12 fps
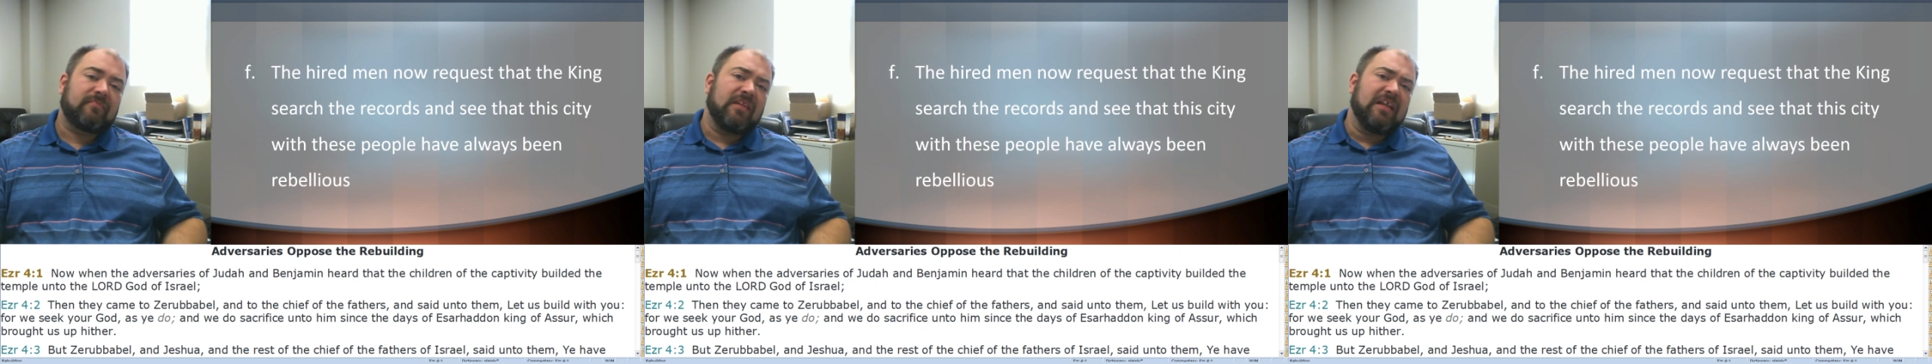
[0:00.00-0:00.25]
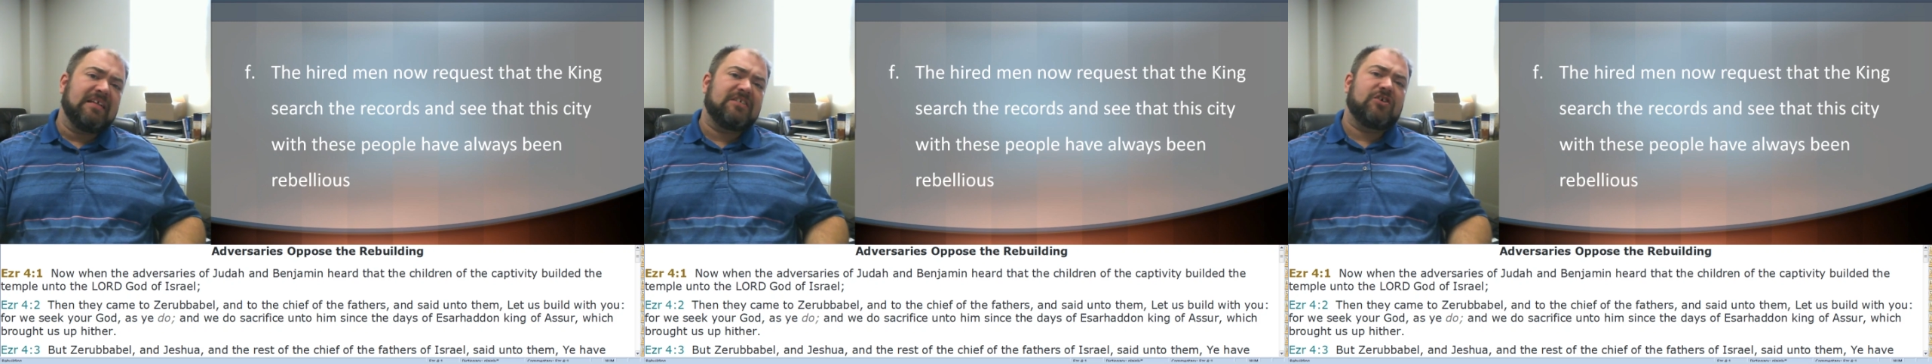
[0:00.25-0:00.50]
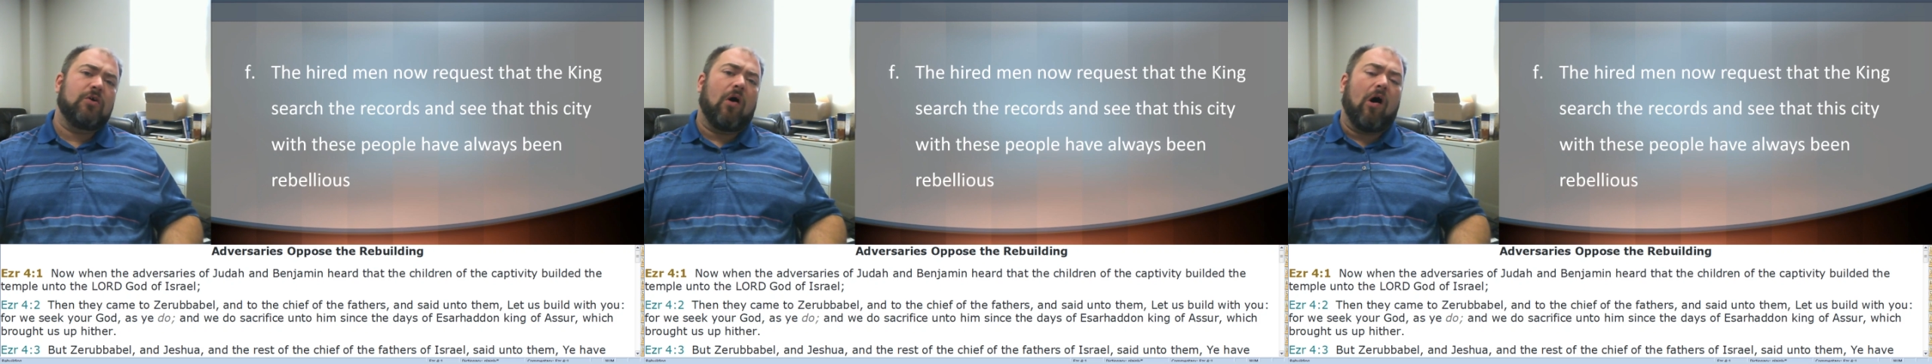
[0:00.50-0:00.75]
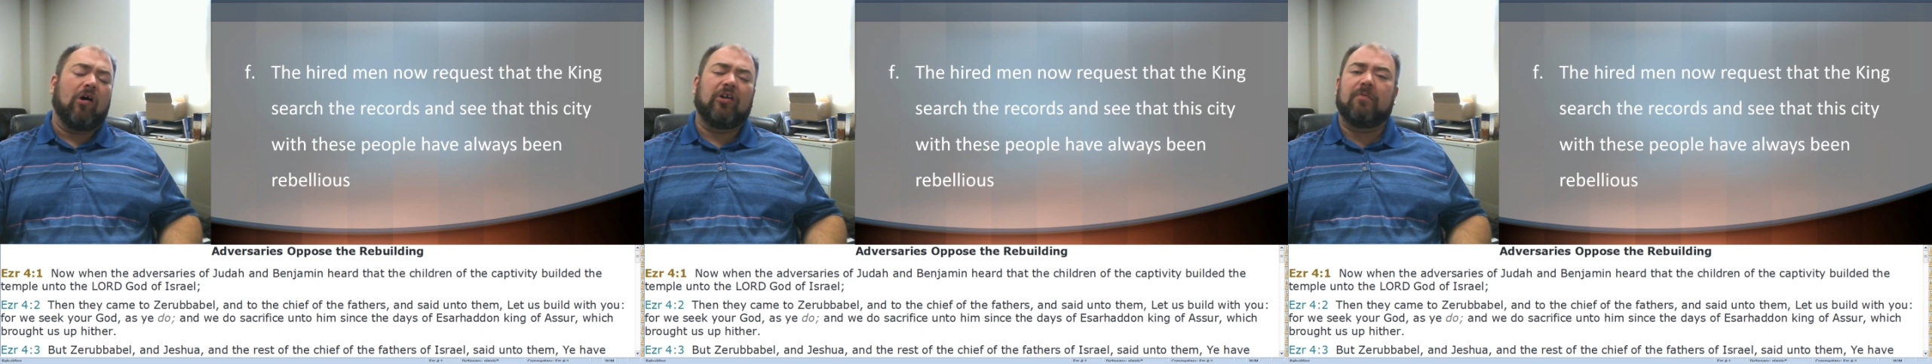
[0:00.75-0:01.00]
And so
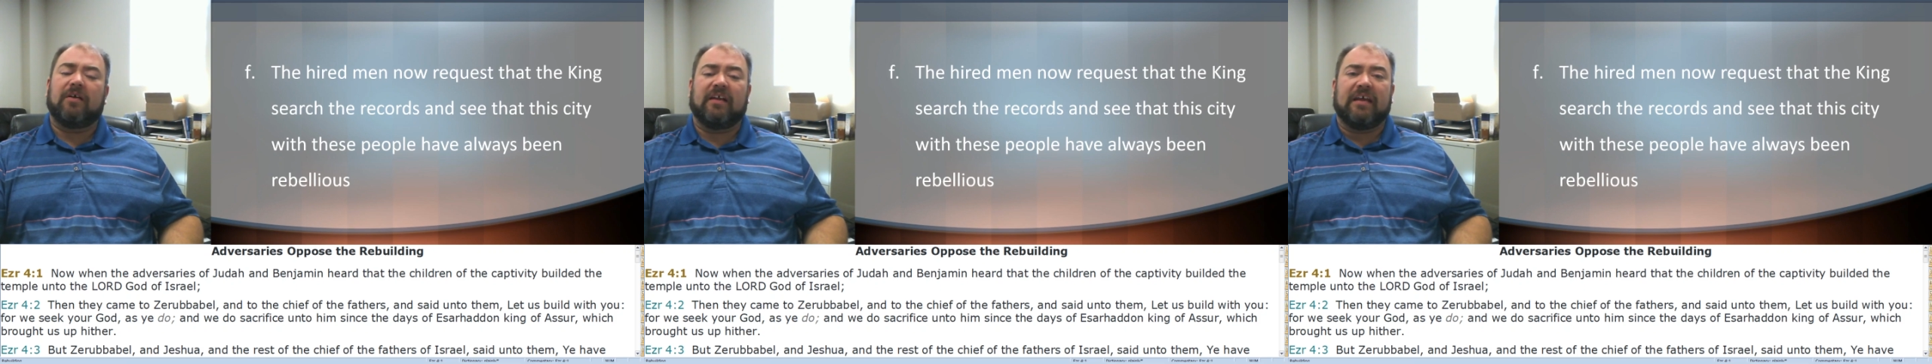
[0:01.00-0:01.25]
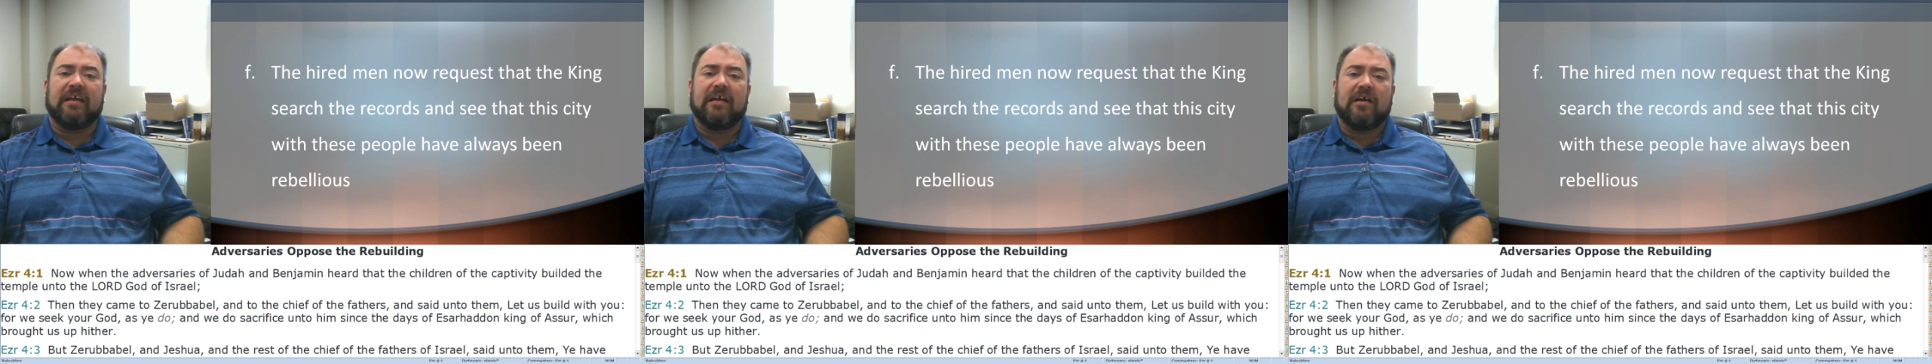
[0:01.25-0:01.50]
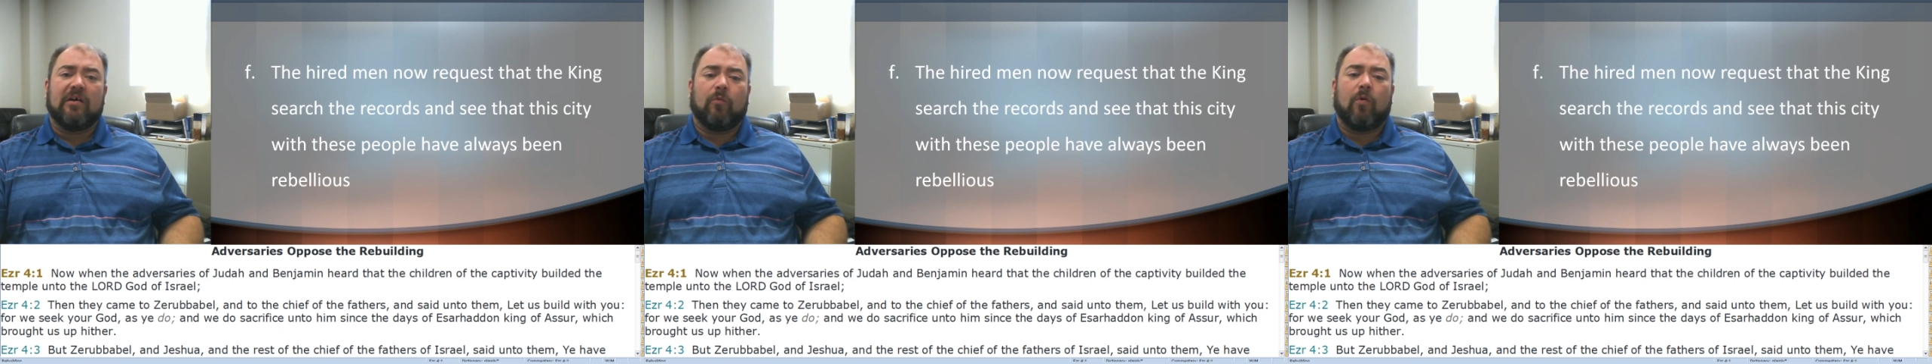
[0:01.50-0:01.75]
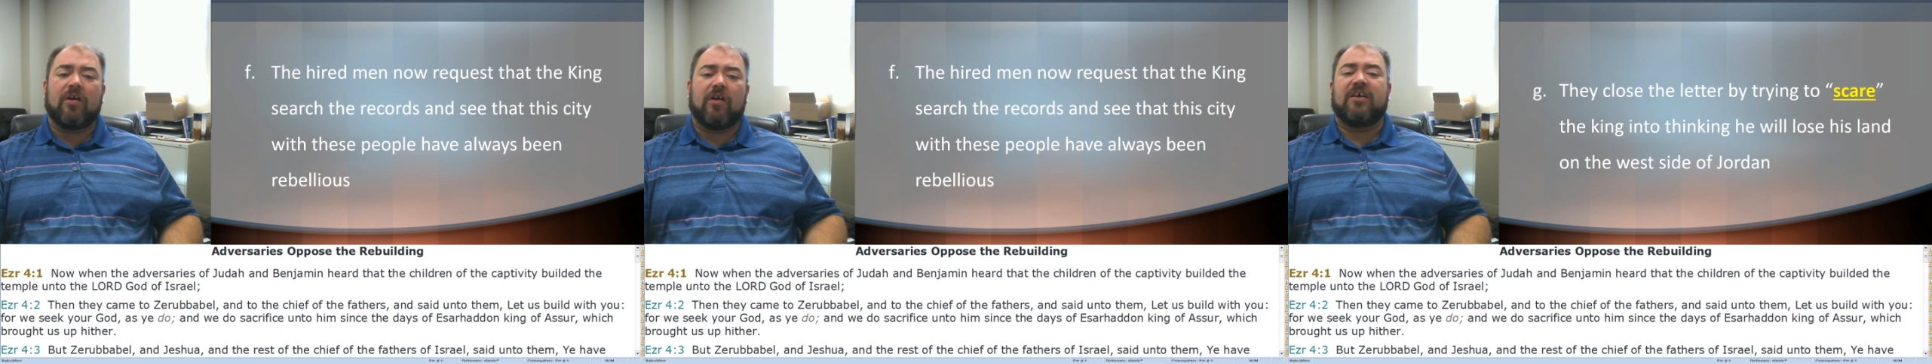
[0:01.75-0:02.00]
ultimately,
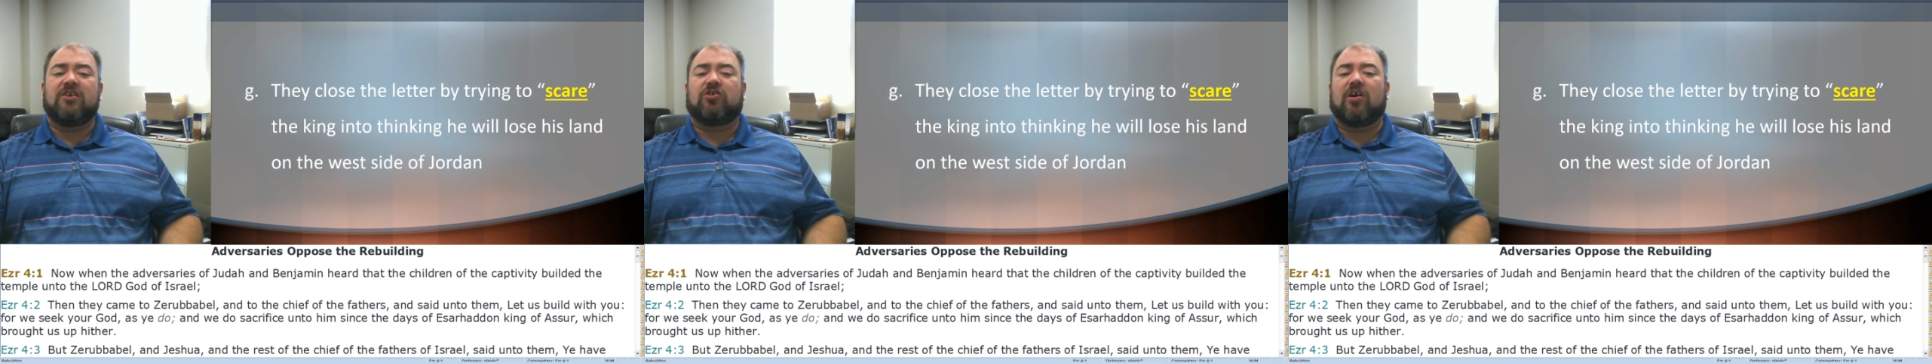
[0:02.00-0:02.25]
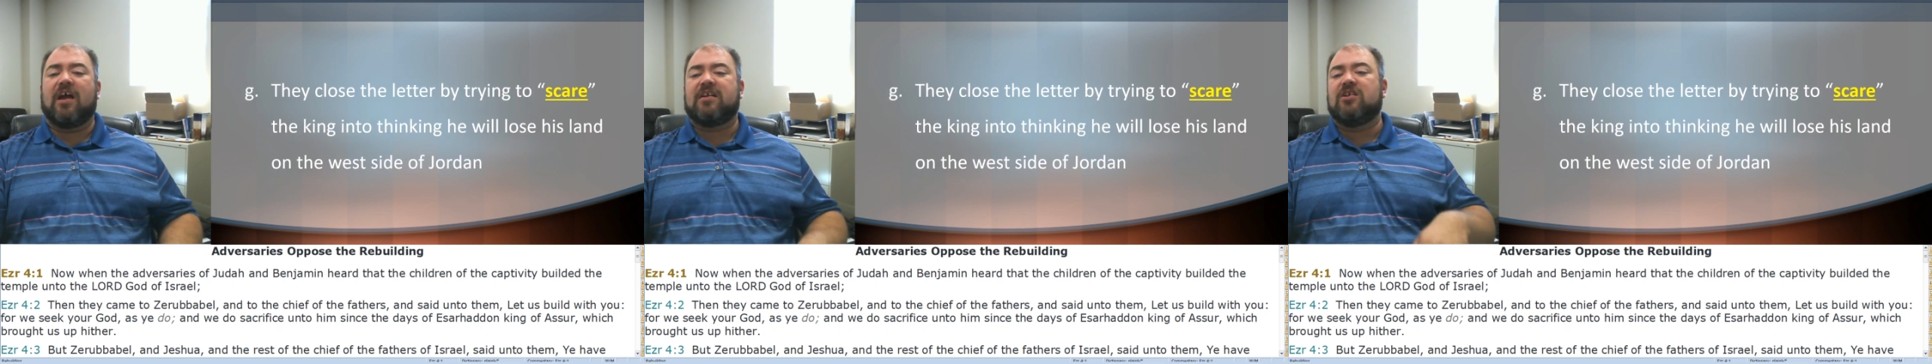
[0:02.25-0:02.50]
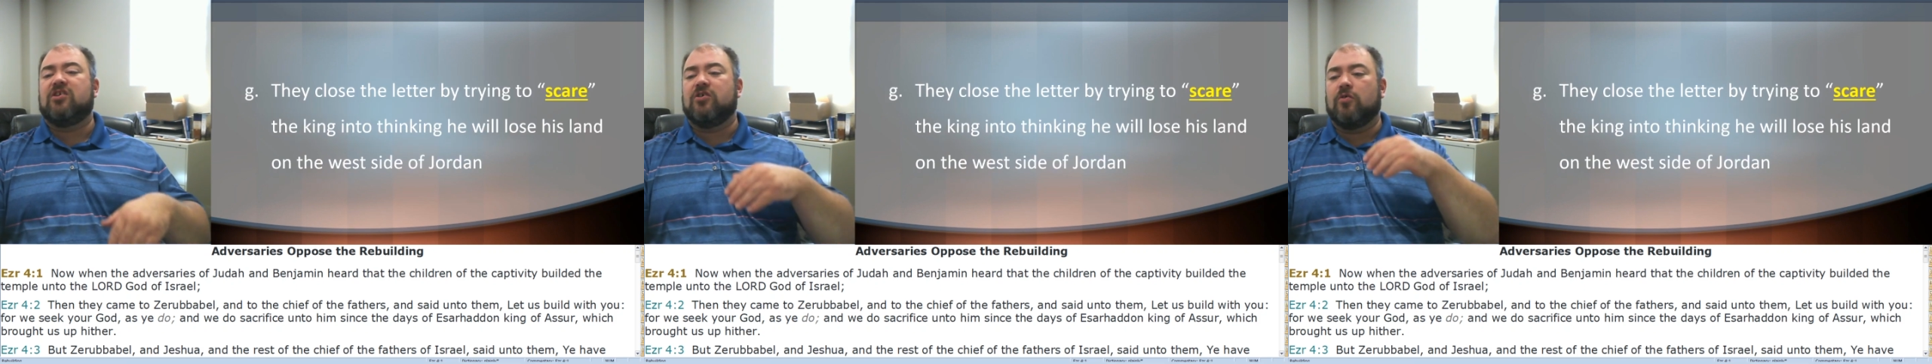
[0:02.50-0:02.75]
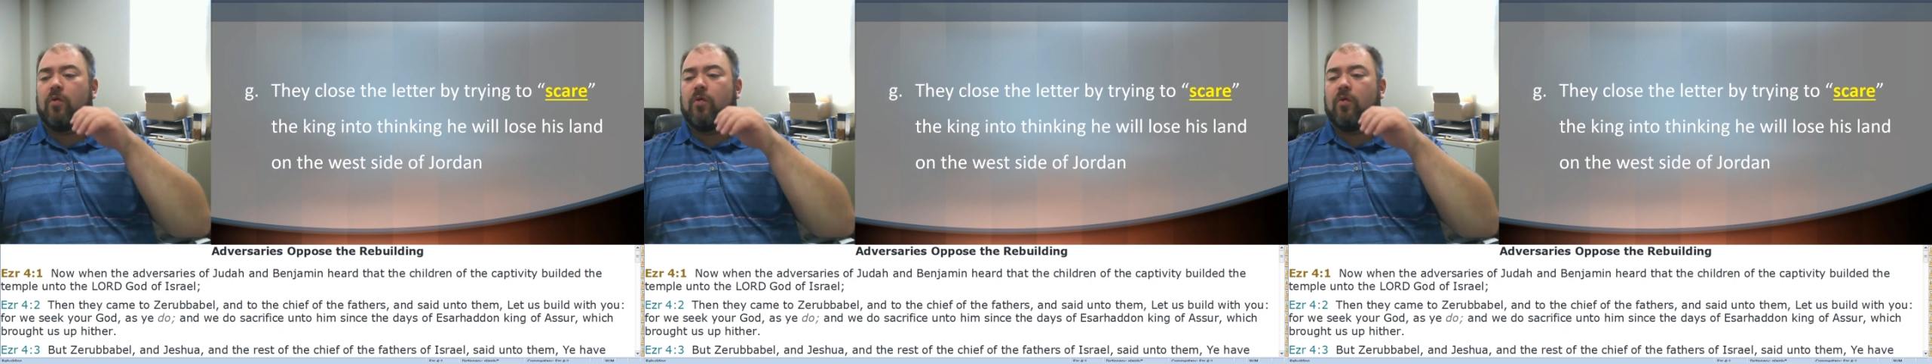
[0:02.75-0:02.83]
what are they trying to do?